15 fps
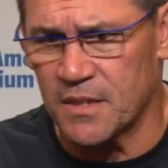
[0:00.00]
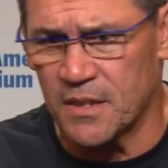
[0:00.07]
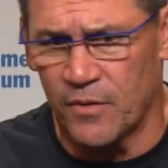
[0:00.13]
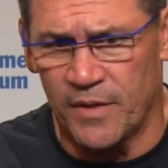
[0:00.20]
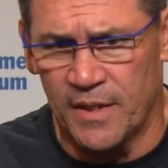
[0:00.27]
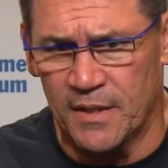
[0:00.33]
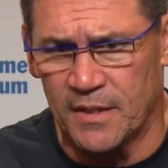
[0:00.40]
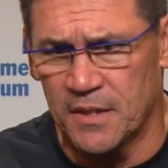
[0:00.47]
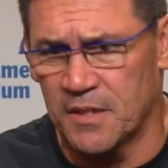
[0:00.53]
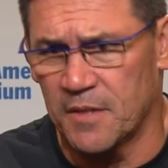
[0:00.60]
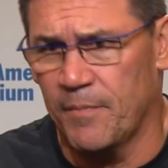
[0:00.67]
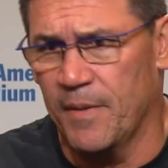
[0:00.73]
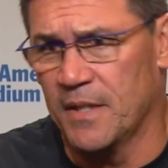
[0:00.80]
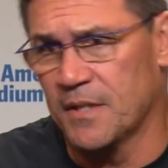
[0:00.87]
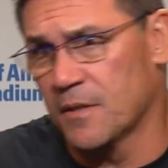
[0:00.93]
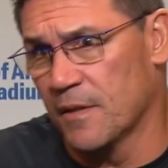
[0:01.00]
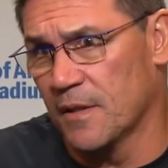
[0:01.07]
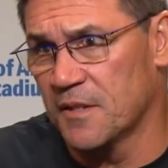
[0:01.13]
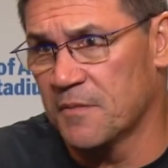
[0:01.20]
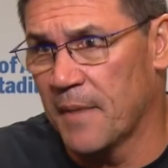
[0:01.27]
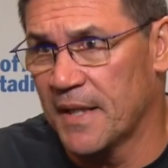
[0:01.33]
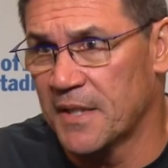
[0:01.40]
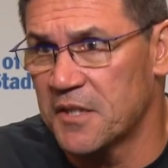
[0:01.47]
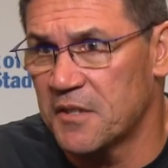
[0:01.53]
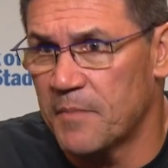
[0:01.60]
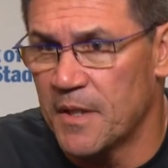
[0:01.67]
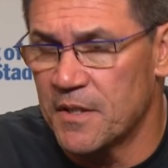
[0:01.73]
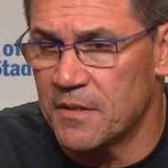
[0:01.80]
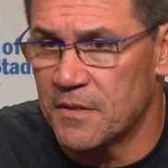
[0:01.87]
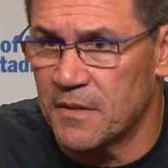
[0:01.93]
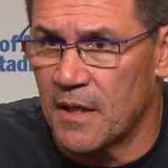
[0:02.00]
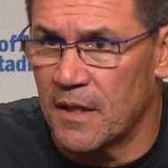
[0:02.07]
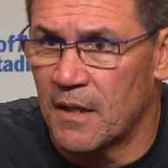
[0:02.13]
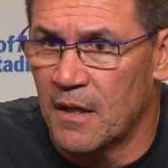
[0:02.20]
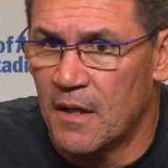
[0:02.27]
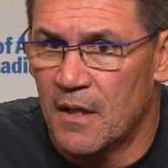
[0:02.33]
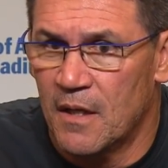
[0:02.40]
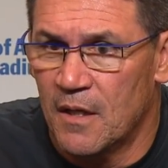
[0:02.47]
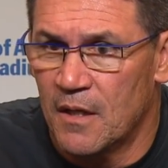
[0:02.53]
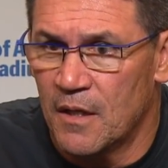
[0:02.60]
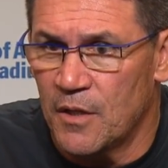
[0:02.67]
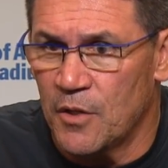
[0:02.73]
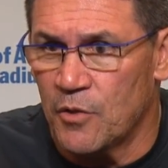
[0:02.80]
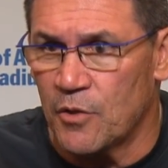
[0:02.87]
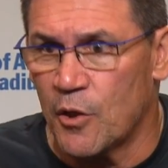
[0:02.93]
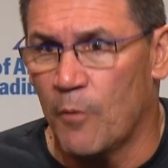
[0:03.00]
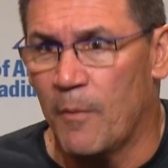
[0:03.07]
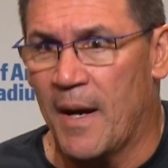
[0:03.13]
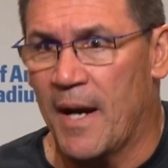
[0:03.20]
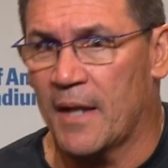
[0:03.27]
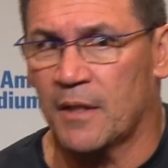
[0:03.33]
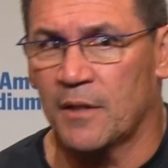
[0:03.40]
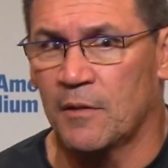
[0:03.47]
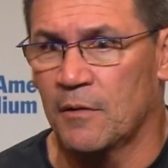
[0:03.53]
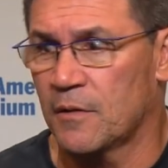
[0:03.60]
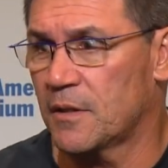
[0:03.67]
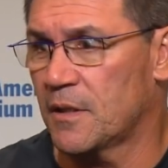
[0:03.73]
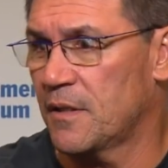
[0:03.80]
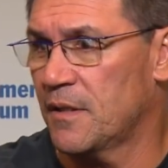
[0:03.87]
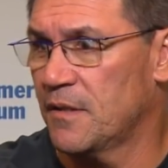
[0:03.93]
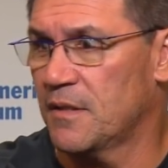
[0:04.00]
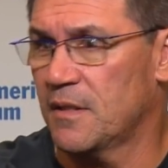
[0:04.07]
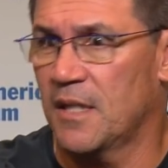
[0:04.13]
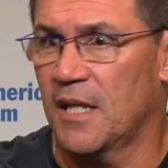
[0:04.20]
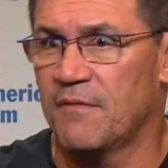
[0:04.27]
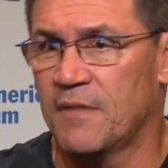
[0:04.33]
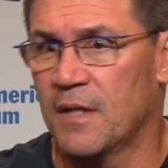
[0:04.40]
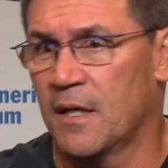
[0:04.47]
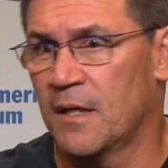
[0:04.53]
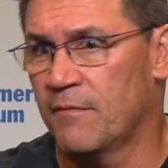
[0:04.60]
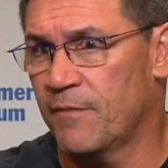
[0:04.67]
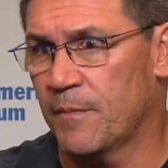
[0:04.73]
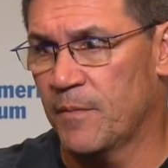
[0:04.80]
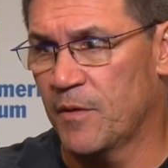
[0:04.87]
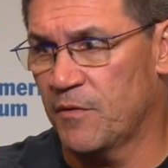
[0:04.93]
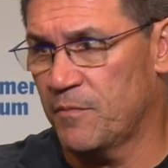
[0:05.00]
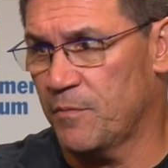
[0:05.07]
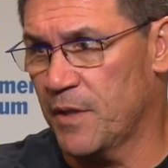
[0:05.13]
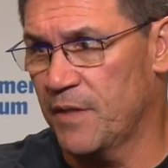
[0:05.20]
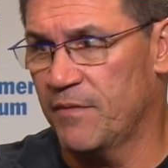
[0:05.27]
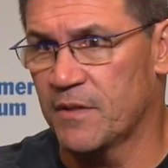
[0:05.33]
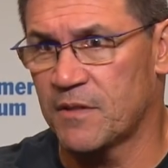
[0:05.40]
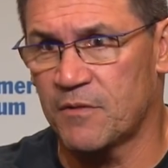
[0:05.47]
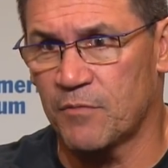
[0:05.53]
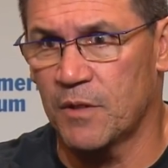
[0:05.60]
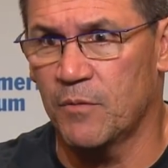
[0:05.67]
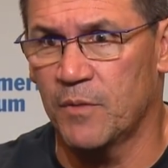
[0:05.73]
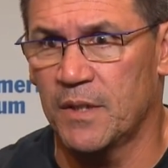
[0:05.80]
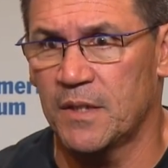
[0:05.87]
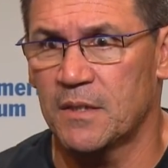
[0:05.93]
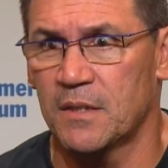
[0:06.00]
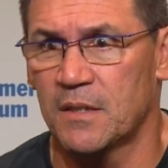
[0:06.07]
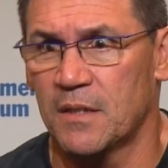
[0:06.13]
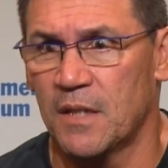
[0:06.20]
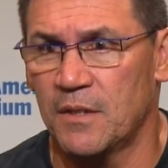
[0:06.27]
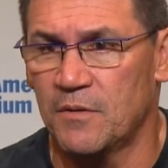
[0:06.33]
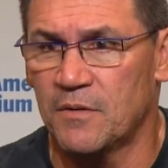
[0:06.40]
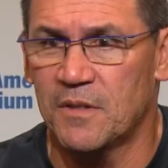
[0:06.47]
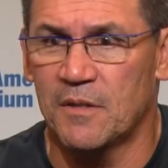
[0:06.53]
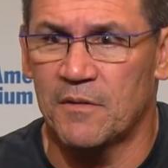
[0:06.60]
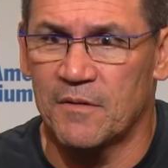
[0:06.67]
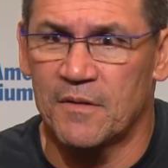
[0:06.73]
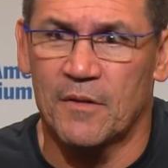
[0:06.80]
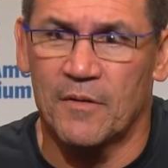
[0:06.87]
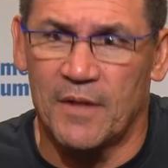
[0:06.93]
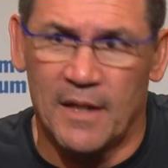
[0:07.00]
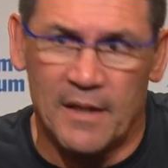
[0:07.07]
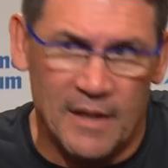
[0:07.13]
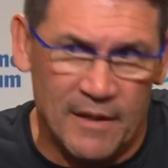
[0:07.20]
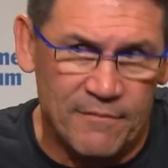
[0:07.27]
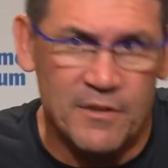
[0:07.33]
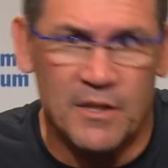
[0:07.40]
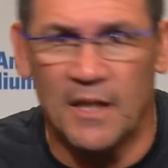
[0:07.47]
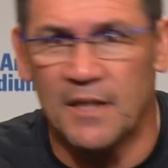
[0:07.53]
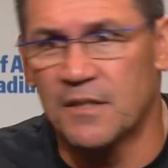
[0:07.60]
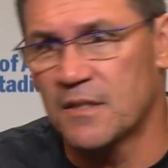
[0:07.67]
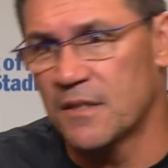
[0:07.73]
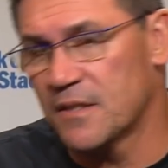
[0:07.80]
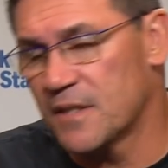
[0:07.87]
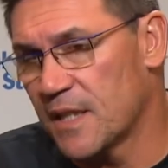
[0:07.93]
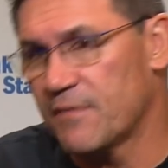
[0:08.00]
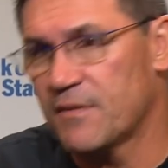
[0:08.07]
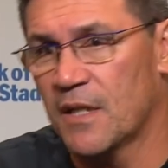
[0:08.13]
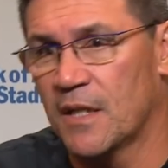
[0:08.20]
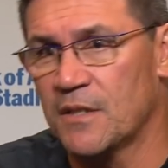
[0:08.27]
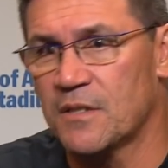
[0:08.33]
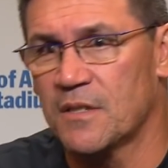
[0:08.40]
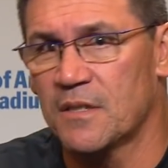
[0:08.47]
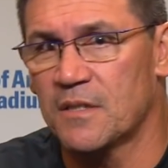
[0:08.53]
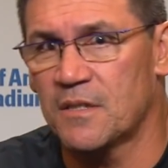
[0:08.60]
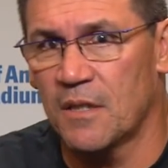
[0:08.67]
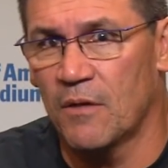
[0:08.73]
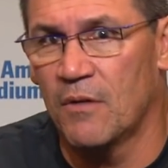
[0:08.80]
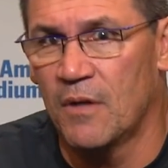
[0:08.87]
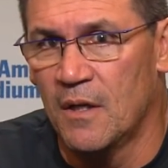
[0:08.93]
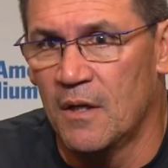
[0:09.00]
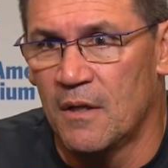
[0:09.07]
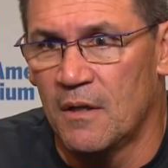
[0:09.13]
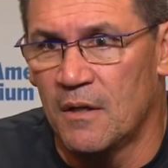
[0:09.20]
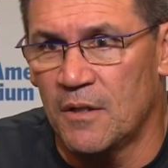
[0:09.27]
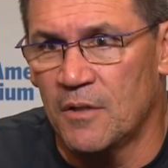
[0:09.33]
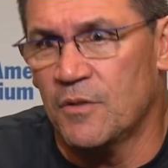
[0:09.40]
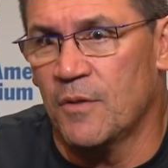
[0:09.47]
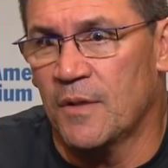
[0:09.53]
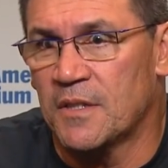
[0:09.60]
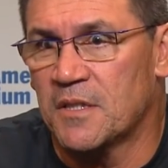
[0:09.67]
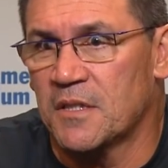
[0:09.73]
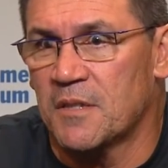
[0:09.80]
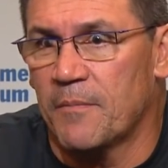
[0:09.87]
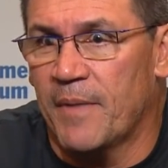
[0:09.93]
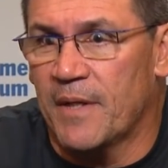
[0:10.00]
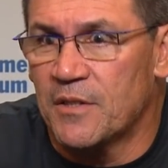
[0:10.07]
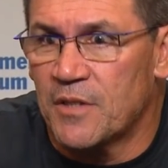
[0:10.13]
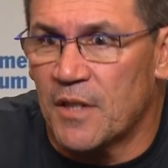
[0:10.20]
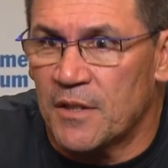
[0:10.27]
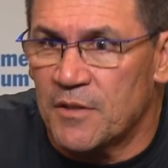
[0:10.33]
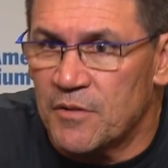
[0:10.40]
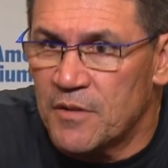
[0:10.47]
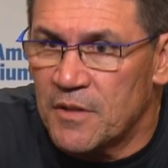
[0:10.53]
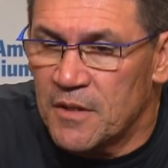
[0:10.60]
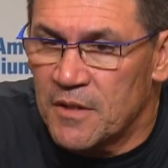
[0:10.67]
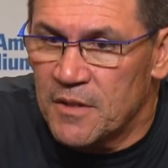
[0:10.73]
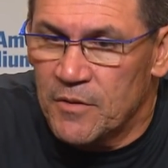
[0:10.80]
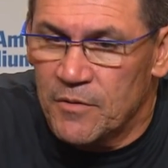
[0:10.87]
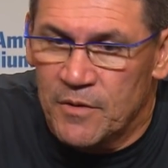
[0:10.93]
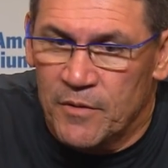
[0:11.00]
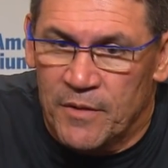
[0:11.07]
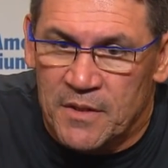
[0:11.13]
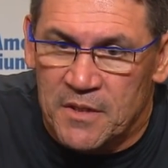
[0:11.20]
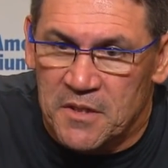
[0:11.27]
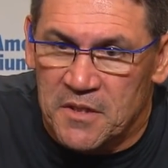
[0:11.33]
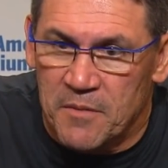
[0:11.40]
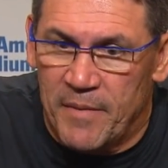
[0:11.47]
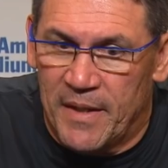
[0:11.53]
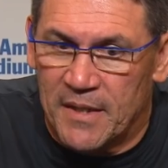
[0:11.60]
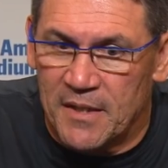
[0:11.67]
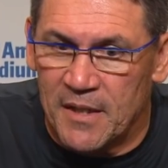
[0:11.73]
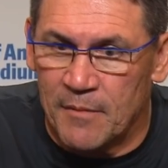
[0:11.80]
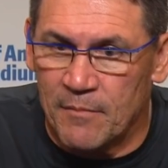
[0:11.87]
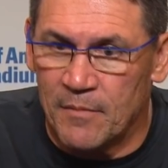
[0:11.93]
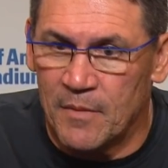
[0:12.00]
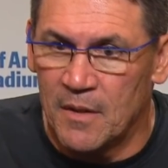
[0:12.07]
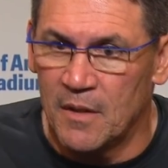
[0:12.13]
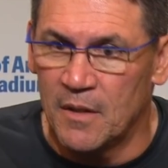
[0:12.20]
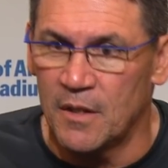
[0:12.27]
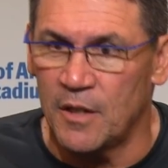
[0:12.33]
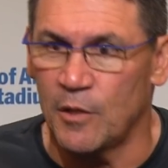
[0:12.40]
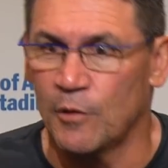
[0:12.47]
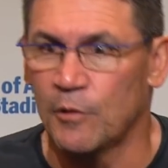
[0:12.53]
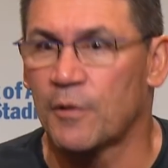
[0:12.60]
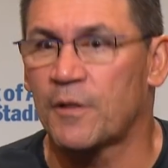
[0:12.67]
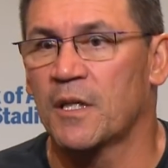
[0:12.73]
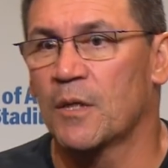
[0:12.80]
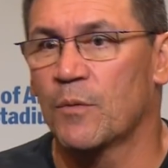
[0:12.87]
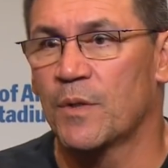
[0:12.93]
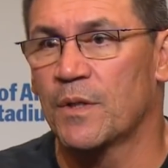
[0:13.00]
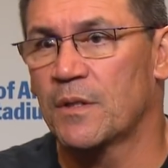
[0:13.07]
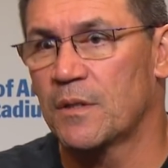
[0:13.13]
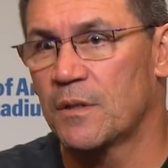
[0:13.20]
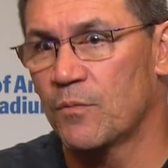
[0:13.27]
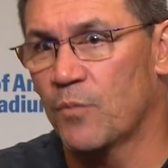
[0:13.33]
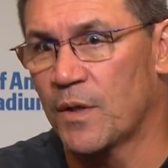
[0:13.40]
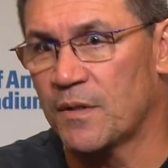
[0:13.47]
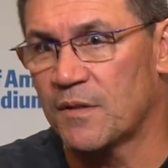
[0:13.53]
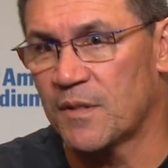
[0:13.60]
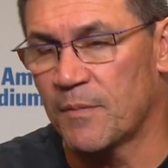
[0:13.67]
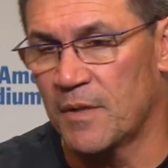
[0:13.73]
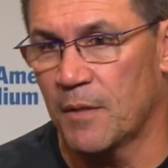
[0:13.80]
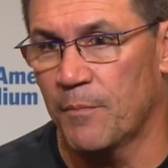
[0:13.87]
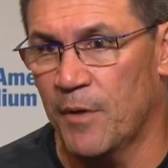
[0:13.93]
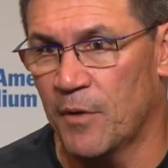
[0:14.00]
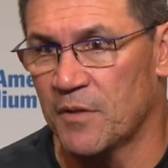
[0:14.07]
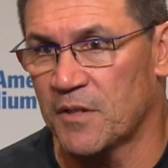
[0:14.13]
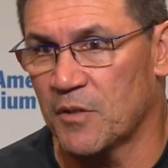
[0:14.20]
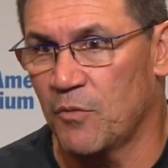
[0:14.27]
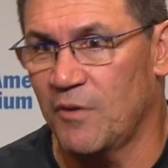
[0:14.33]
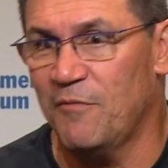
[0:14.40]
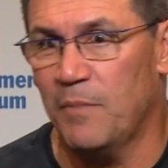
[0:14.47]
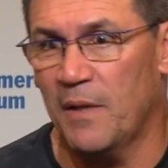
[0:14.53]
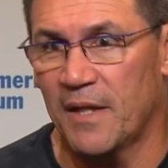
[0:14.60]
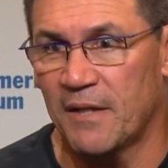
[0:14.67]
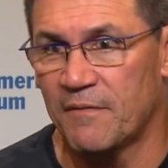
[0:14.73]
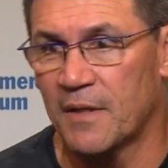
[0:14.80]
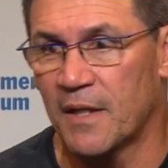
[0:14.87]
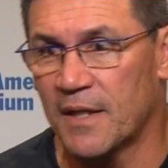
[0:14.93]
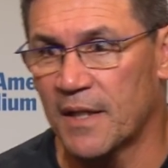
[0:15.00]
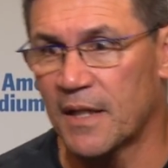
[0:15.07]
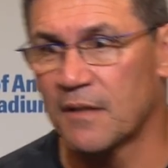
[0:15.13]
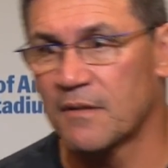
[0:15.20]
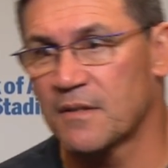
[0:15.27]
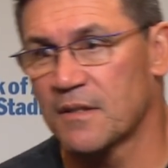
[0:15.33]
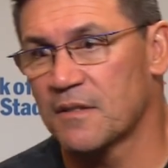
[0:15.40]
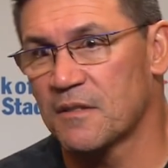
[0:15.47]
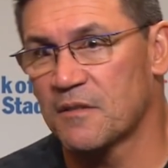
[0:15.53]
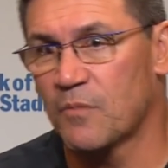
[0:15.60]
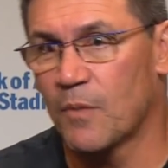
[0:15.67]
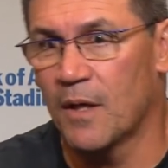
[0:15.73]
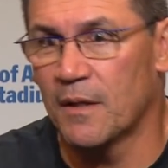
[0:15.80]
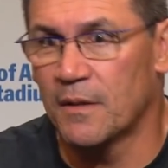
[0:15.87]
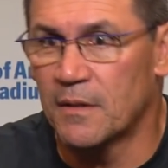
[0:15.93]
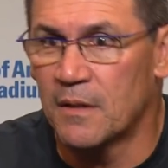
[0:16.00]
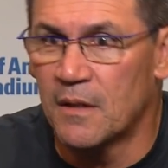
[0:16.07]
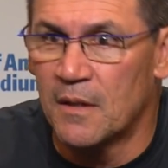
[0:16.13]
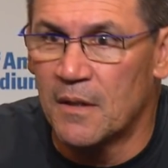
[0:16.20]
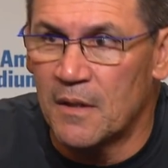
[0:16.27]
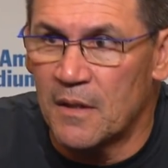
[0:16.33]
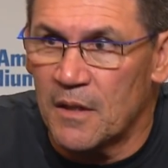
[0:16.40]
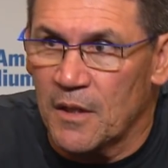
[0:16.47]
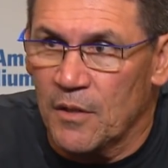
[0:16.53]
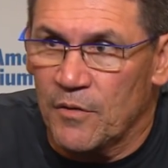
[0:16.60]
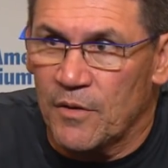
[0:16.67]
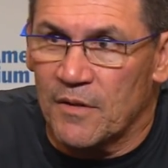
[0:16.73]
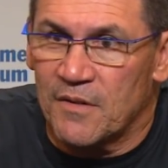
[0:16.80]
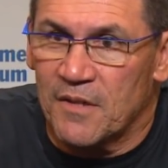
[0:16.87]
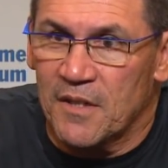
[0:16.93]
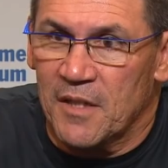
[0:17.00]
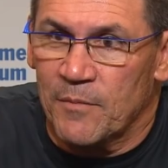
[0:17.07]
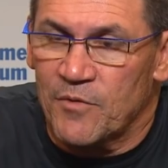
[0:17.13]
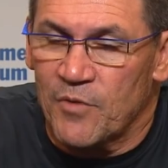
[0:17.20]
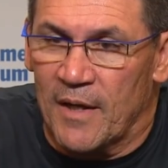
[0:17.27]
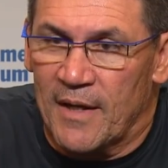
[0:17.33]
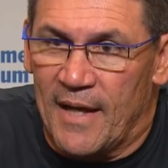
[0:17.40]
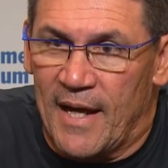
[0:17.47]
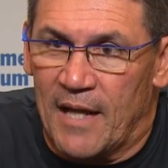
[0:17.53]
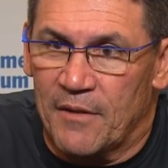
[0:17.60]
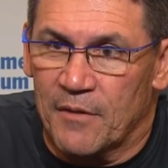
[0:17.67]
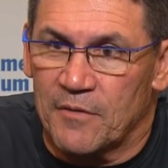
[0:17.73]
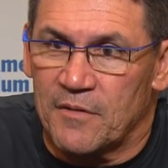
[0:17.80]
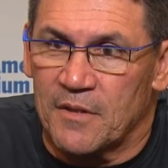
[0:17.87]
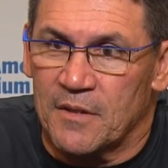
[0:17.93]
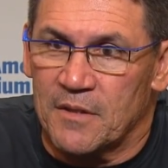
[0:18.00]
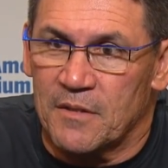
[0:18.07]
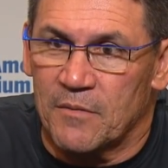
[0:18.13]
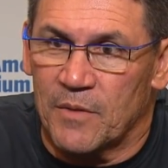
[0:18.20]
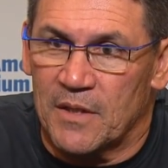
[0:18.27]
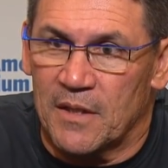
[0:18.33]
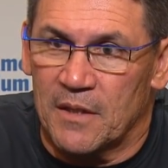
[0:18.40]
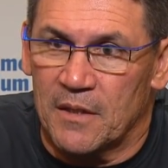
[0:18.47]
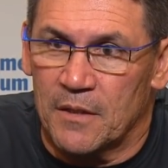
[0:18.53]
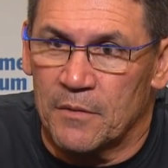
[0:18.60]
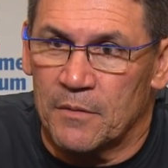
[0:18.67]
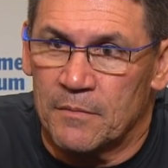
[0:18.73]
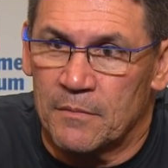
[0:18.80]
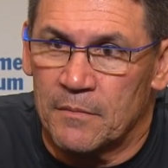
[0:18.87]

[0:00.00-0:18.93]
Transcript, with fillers: So the anticipation, or at least my anticipation, is that you go back and you look at the things that they've done from those previous 3 weeks, and you sit there and say, okay, they've changed this, they've changed this. So you do anticipate change. You do anticipate them, looking at what some of the opponents that we've played have done against us as well, and you can see them trying to add those things to what they do.